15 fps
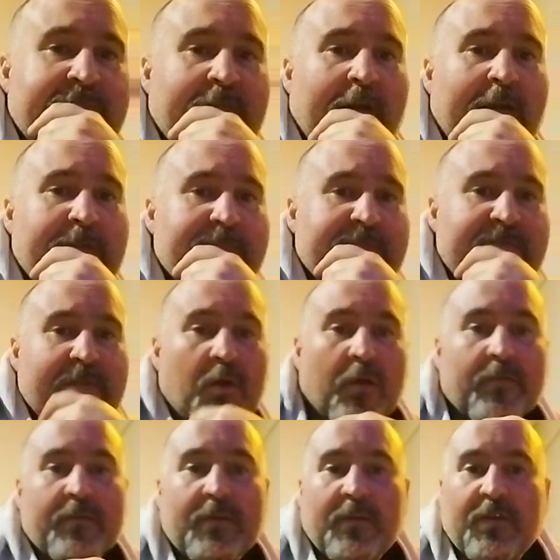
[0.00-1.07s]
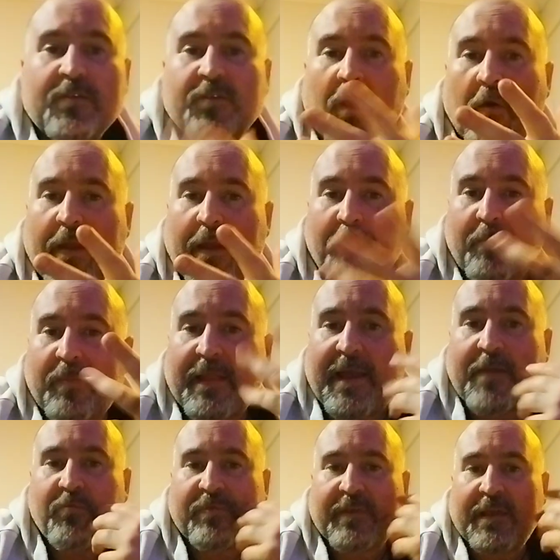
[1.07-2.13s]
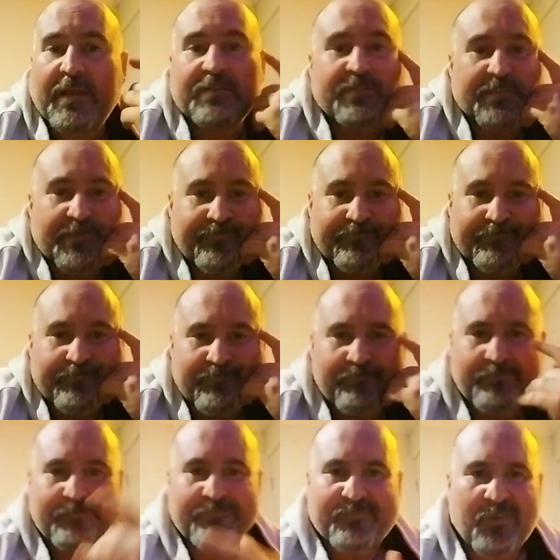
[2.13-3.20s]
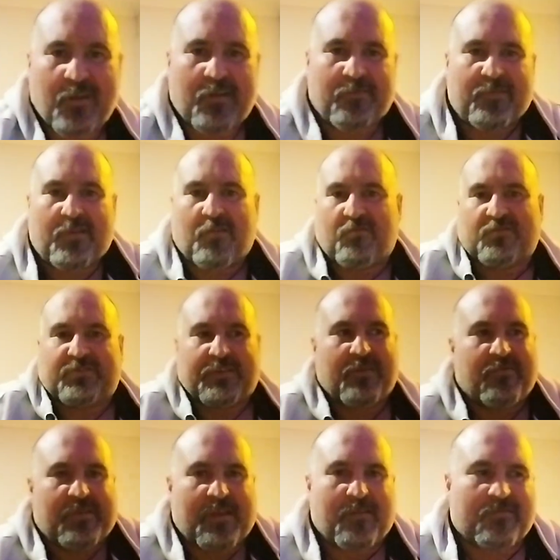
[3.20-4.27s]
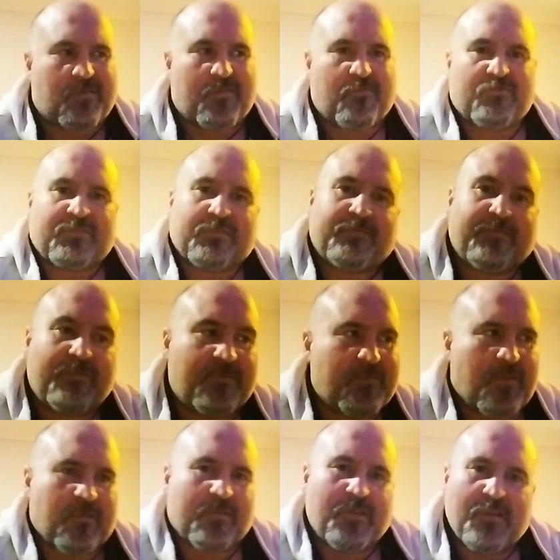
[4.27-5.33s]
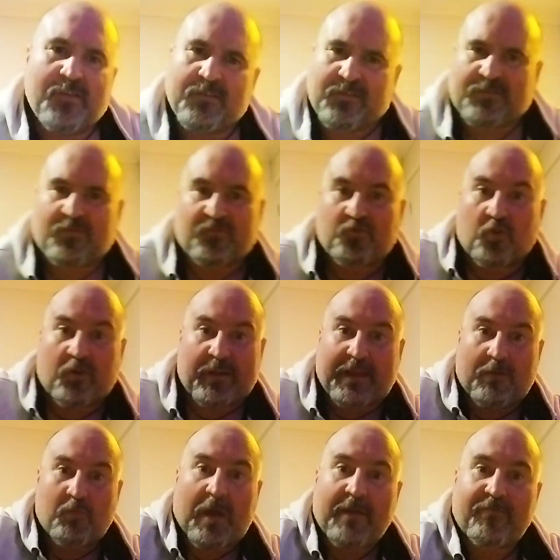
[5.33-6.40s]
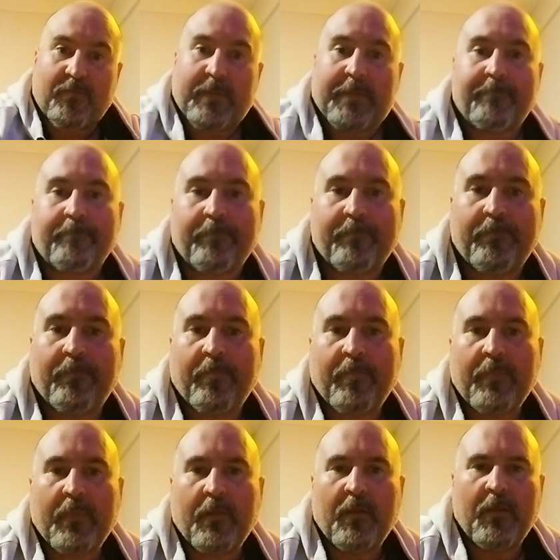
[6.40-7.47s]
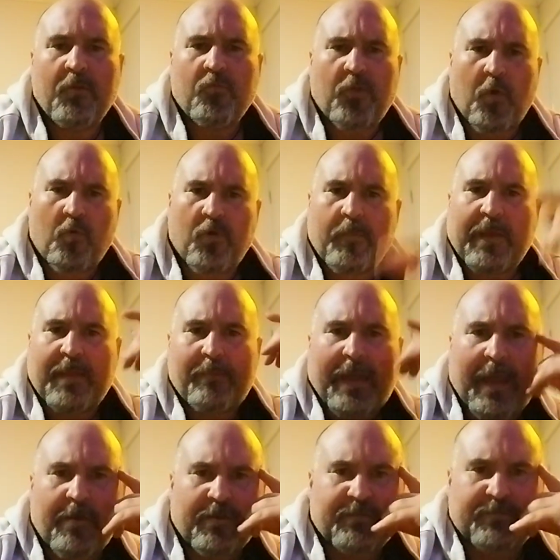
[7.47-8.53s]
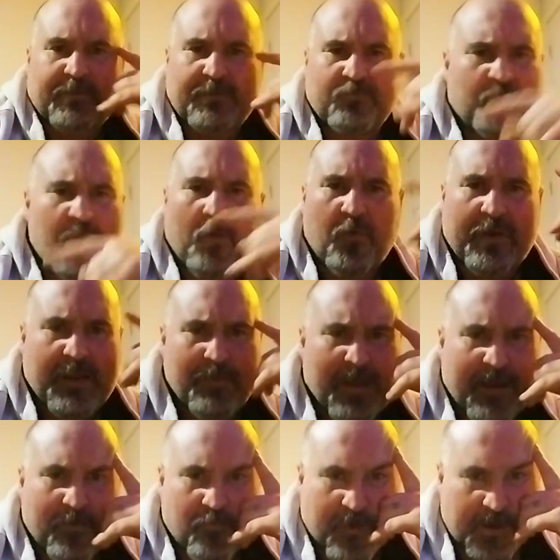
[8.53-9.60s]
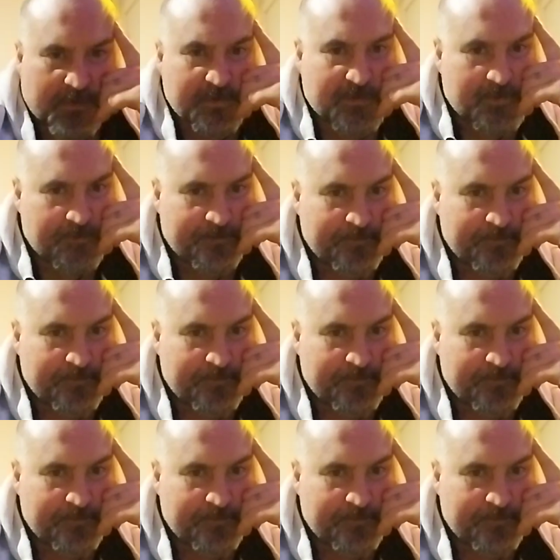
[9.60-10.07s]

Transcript: And like, go out and play with kids. Oh, we don't want Jared now. Like, let's try to get away from him. Don't want to be embarrassed. We don't want him hanging around us.